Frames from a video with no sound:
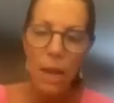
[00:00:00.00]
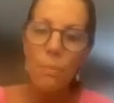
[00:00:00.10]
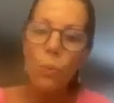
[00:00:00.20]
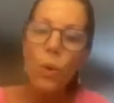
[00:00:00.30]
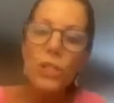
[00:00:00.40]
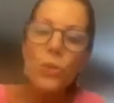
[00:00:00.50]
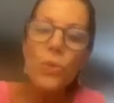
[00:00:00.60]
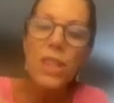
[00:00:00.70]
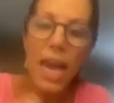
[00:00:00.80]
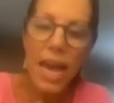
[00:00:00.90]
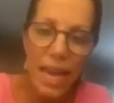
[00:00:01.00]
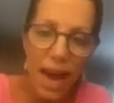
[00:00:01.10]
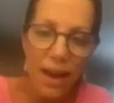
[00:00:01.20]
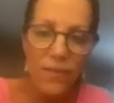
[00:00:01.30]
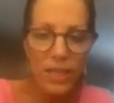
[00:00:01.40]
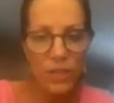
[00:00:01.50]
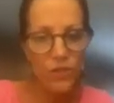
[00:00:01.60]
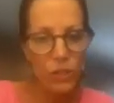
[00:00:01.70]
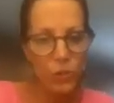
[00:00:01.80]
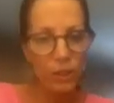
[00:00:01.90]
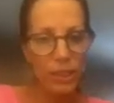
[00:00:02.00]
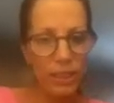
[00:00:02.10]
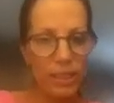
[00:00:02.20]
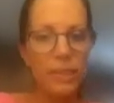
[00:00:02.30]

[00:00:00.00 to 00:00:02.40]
but what do they have individually.